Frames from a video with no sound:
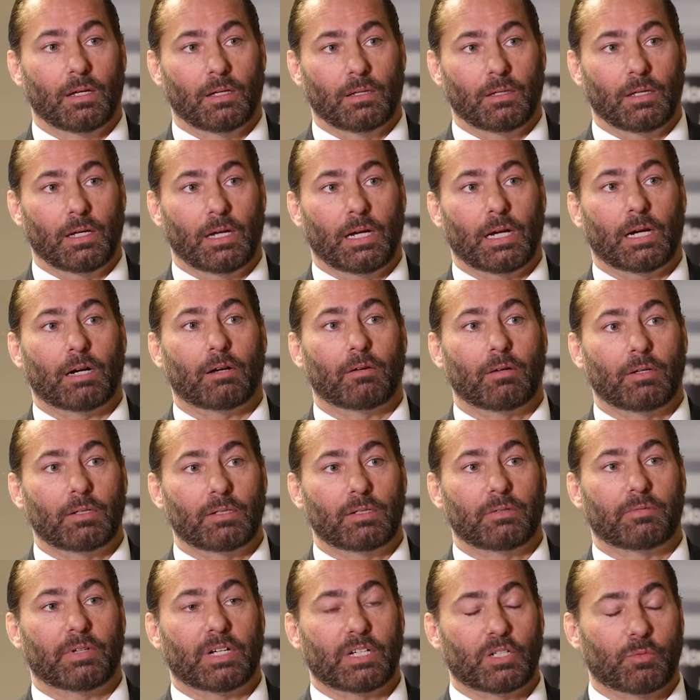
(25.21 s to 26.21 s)
the areas
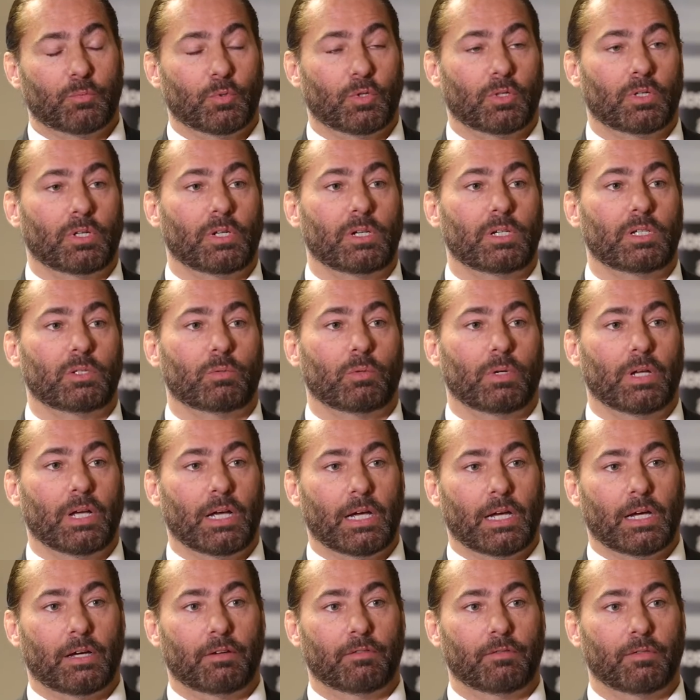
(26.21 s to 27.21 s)
of expertise we
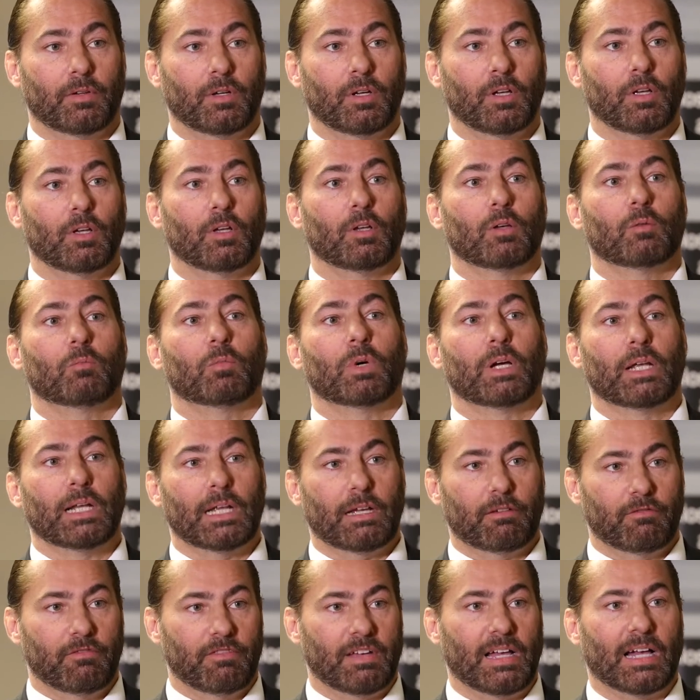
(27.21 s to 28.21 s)
have might
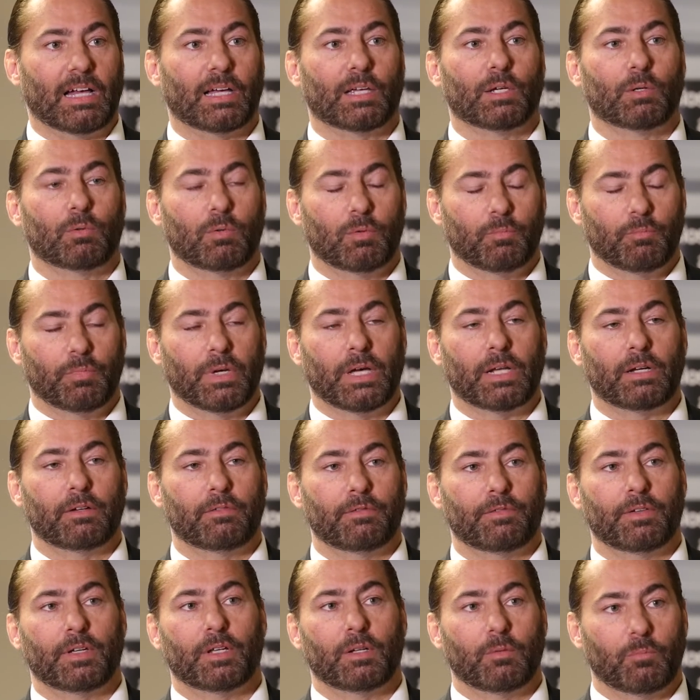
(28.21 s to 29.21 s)
have value and
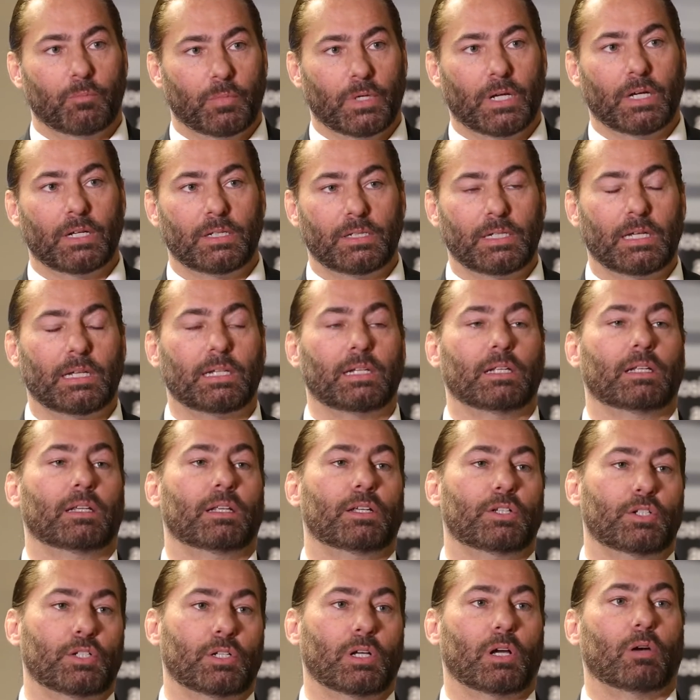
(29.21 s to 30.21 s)
benefit by attending
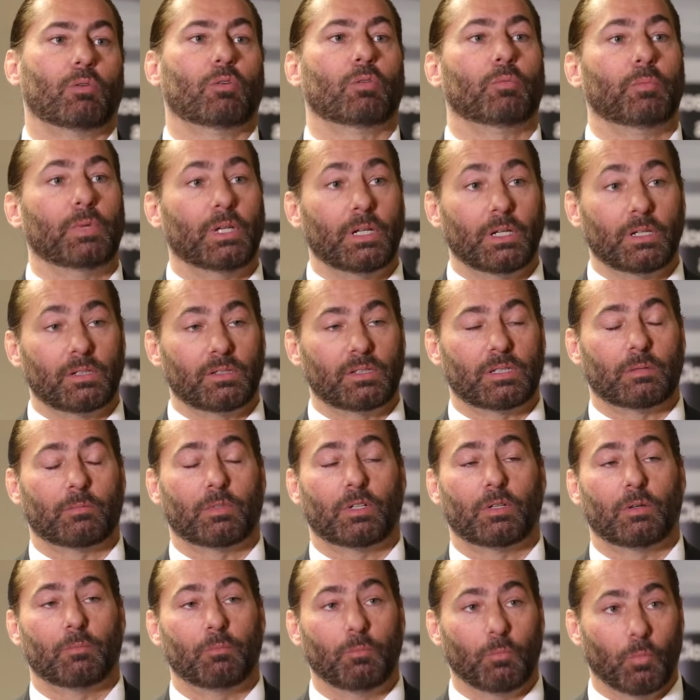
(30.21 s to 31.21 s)
this show and meeting some
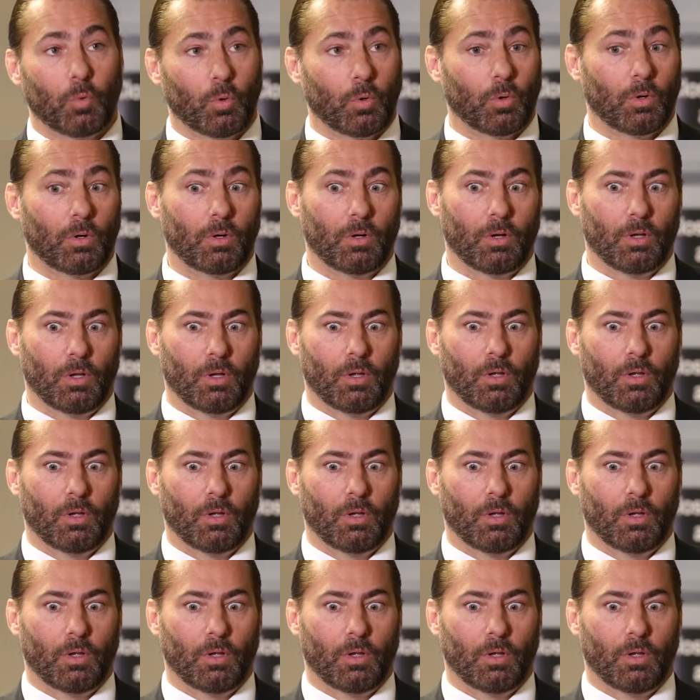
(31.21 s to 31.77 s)
of the more